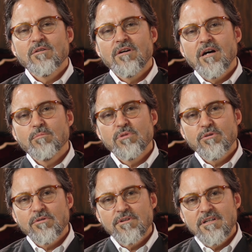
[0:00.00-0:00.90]
a
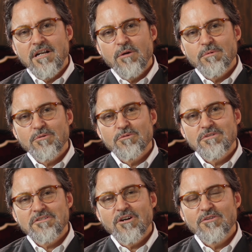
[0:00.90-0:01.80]
plural in Arabic, which
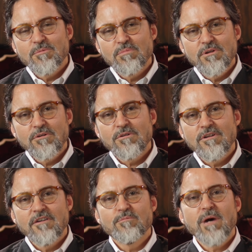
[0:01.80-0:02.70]
is called the
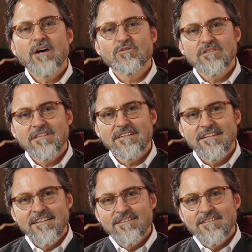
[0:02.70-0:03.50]
plural of paucity.